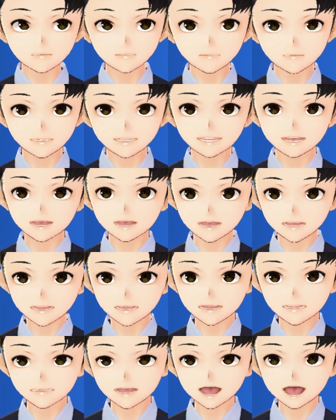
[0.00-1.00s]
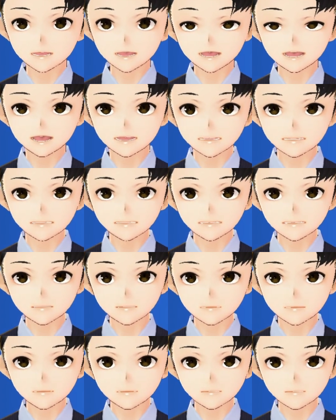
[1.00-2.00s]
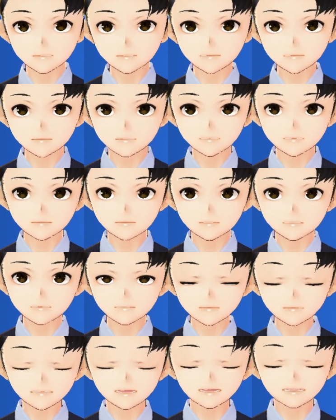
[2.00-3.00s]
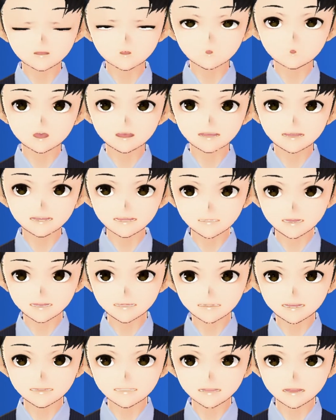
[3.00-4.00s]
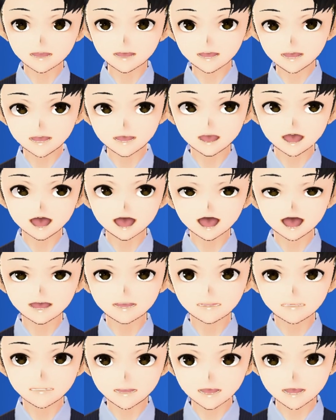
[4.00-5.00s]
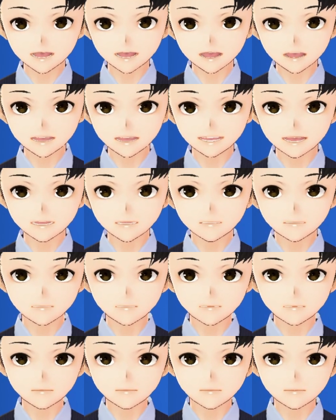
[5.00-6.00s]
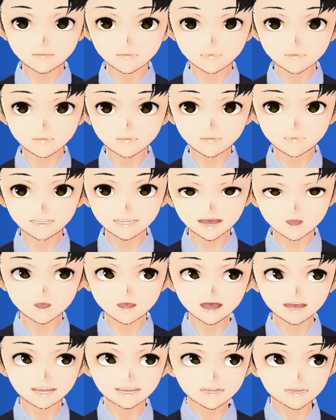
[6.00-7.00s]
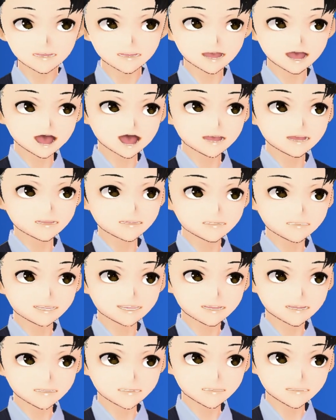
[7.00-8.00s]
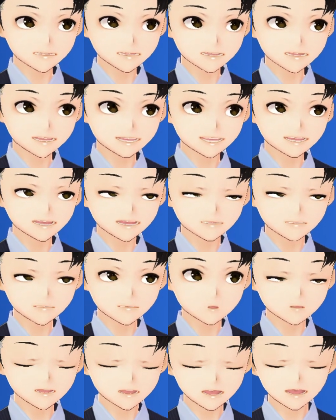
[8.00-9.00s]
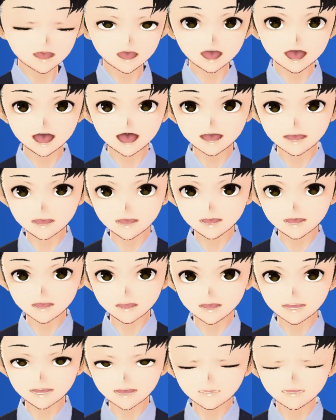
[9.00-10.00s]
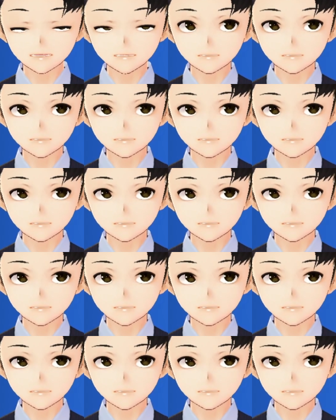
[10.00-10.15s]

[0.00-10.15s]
And it looks like this. This one is a 3 by 3 grid. And we have 9 cells in that 3 by 3 grid.